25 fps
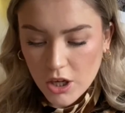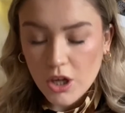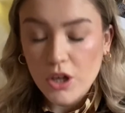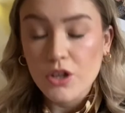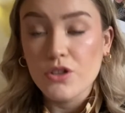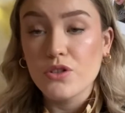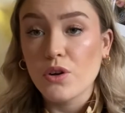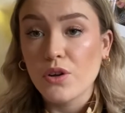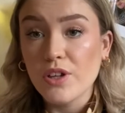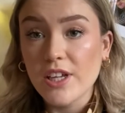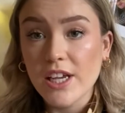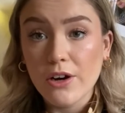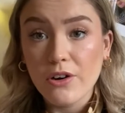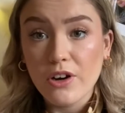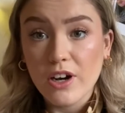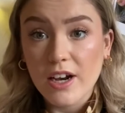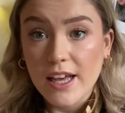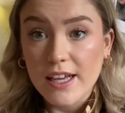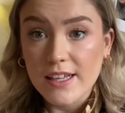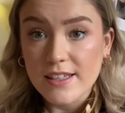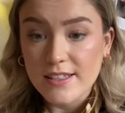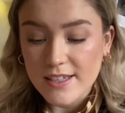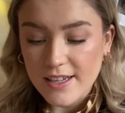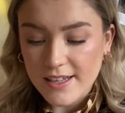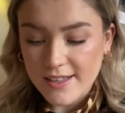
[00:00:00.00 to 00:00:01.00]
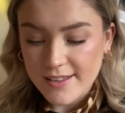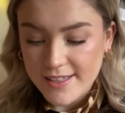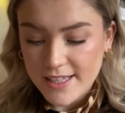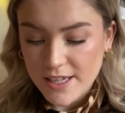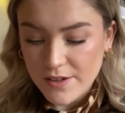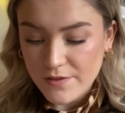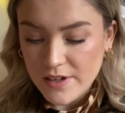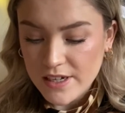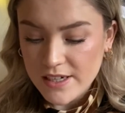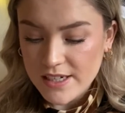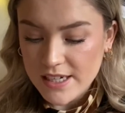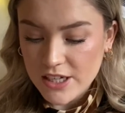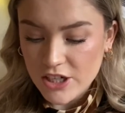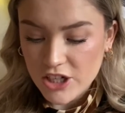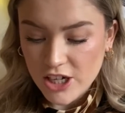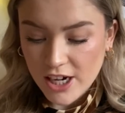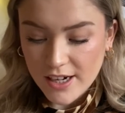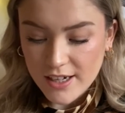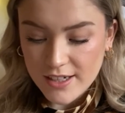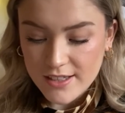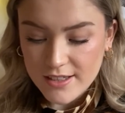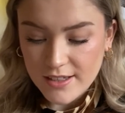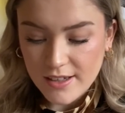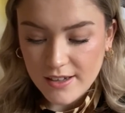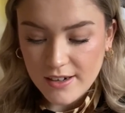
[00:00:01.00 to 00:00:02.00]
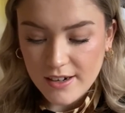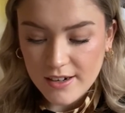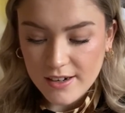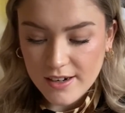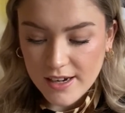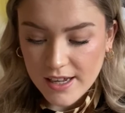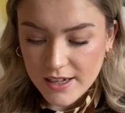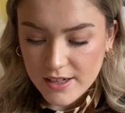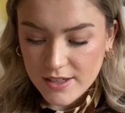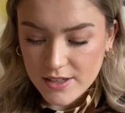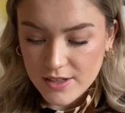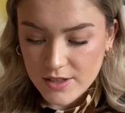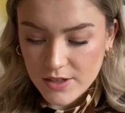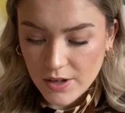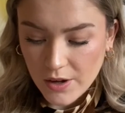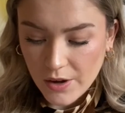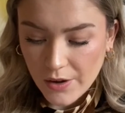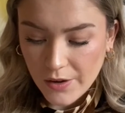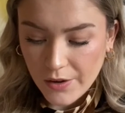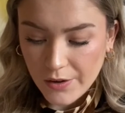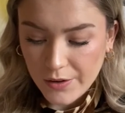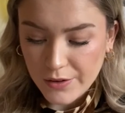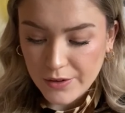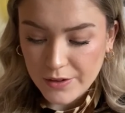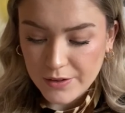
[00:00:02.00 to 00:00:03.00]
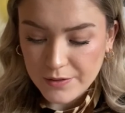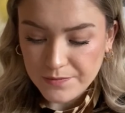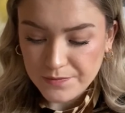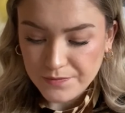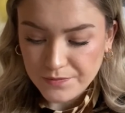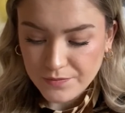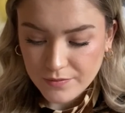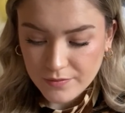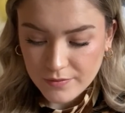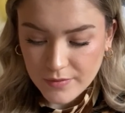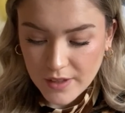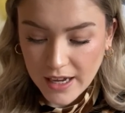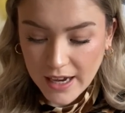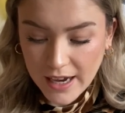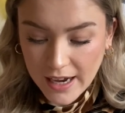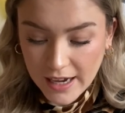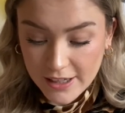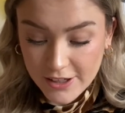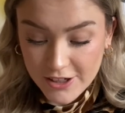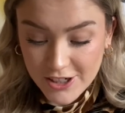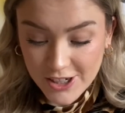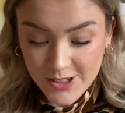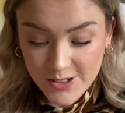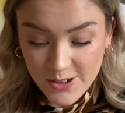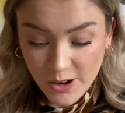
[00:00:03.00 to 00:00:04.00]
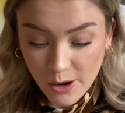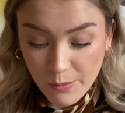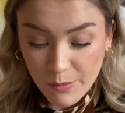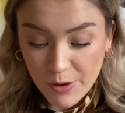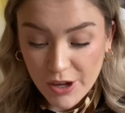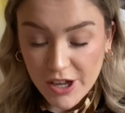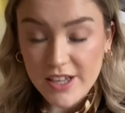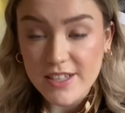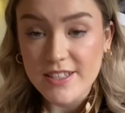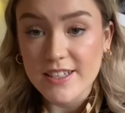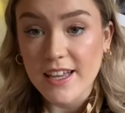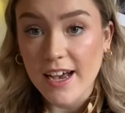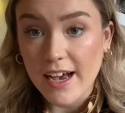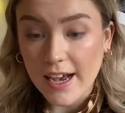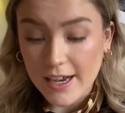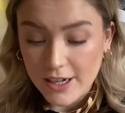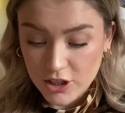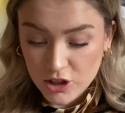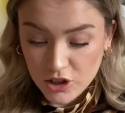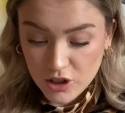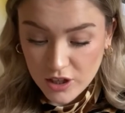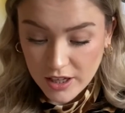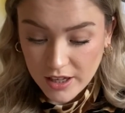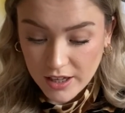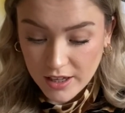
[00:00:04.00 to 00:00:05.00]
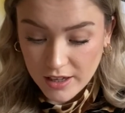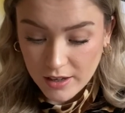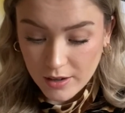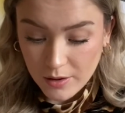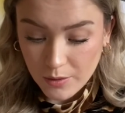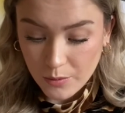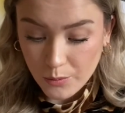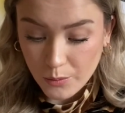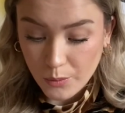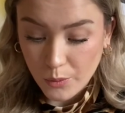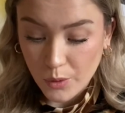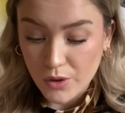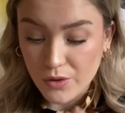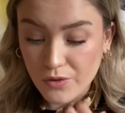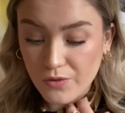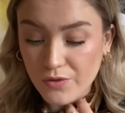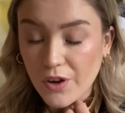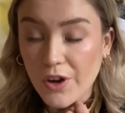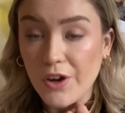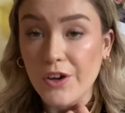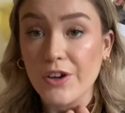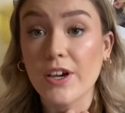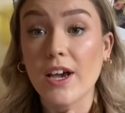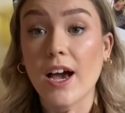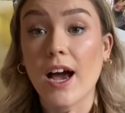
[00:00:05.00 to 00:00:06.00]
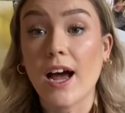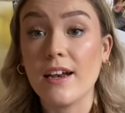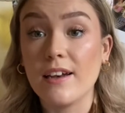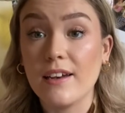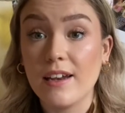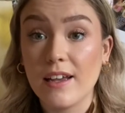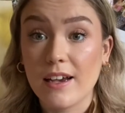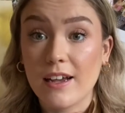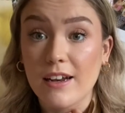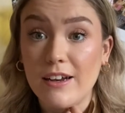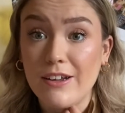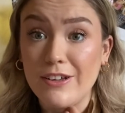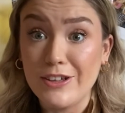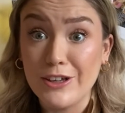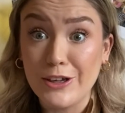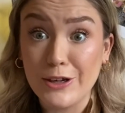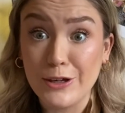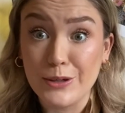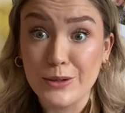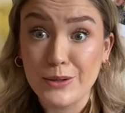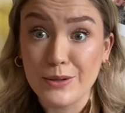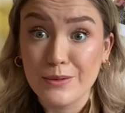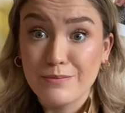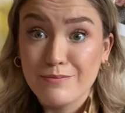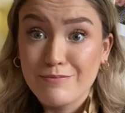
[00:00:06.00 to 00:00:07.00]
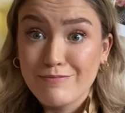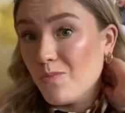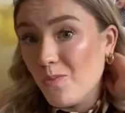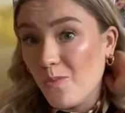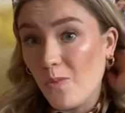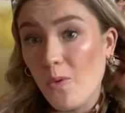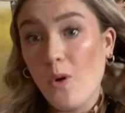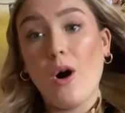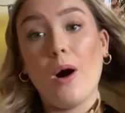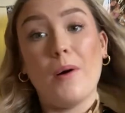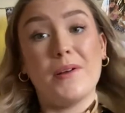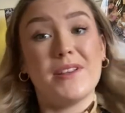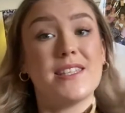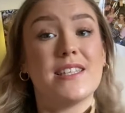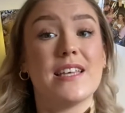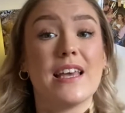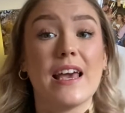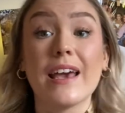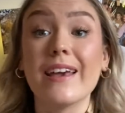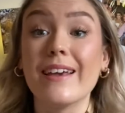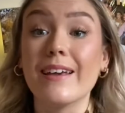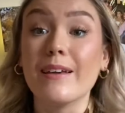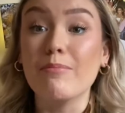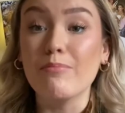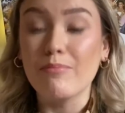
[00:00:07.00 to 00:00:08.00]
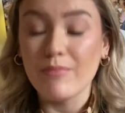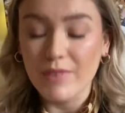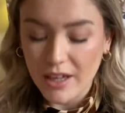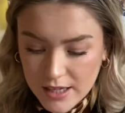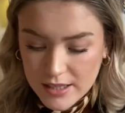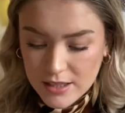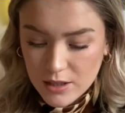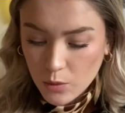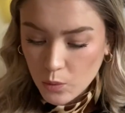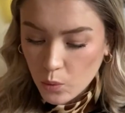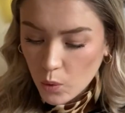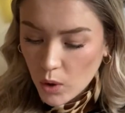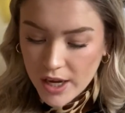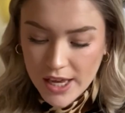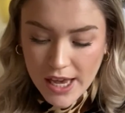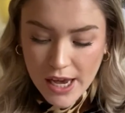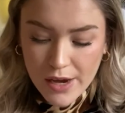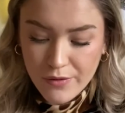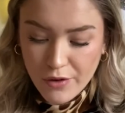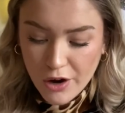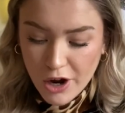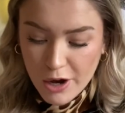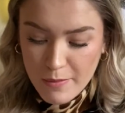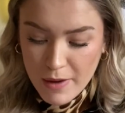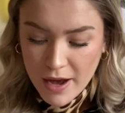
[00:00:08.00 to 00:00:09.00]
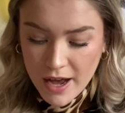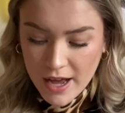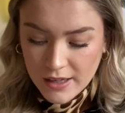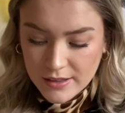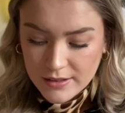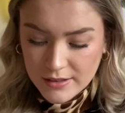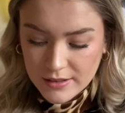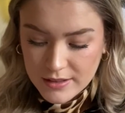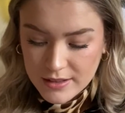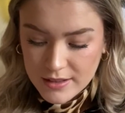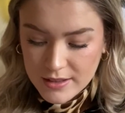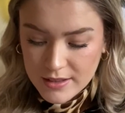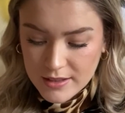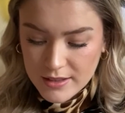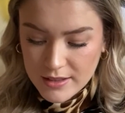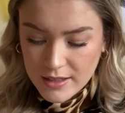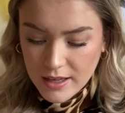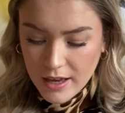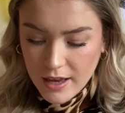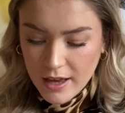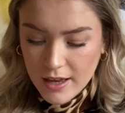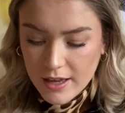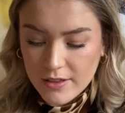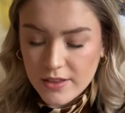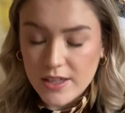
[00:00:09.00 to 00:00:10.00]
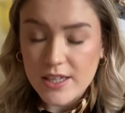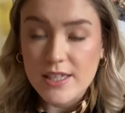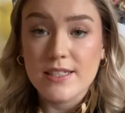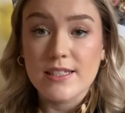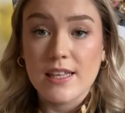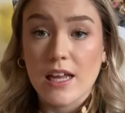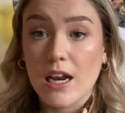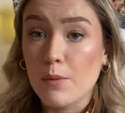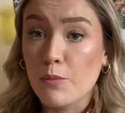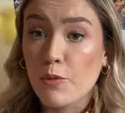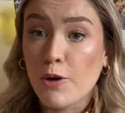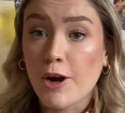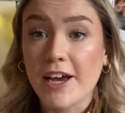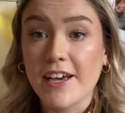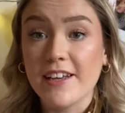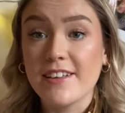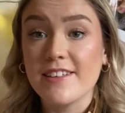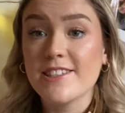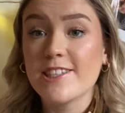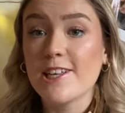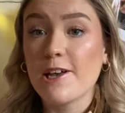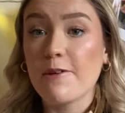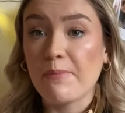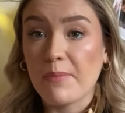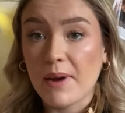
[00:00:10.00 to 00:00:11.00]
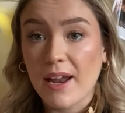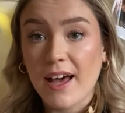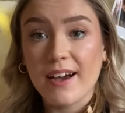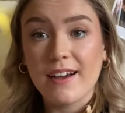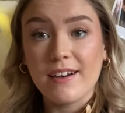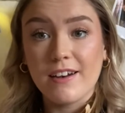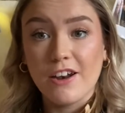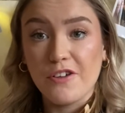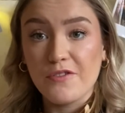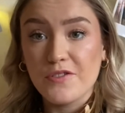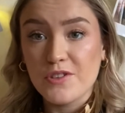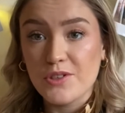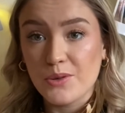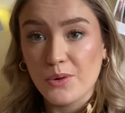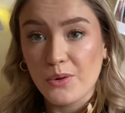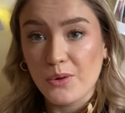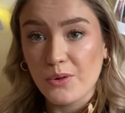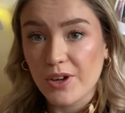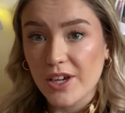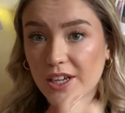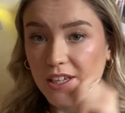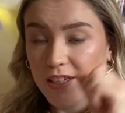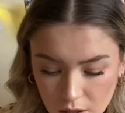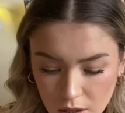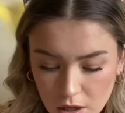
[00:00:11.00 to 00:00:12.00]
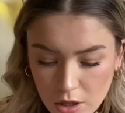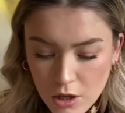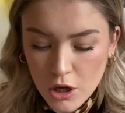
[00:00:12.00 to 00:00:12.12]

Donielle Clayton, Tiffany D. Jackson, Nick Stone, Angie Thomas, Ashley Woodfolk and Nicola Yoon. What a team. It's a YA romance that celebrates Black love stories.